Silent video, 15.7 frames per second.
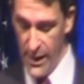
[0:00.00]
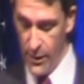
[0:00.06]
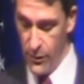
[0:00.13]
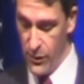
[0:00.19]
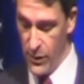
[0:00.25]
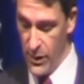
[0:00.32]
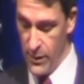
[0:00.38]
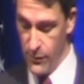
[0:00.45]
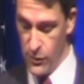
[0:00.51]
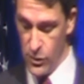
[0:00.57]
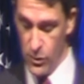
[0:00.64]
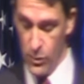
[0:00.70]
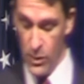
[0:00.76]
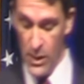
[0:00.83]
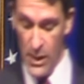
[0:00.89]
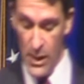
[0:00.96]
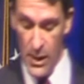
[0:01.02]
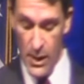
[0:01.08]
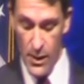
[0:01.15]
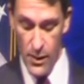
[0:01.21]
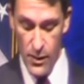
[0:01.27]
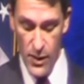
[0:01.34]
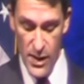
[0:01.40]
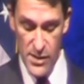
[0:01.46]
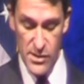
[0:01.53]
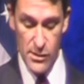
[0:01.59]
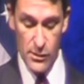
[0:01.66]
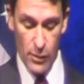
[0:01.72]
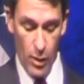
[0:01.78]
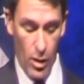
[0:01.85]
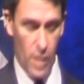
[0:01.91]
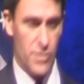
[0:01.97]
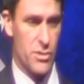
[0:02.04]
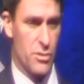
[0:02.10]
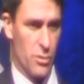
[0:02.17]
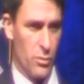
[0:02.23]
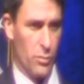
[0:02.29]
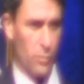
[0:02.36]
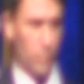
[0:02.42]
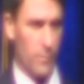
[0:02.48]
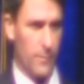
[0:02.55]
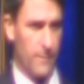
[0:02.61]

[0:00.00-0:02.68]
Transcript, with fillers: out at the end of June. This lawsuit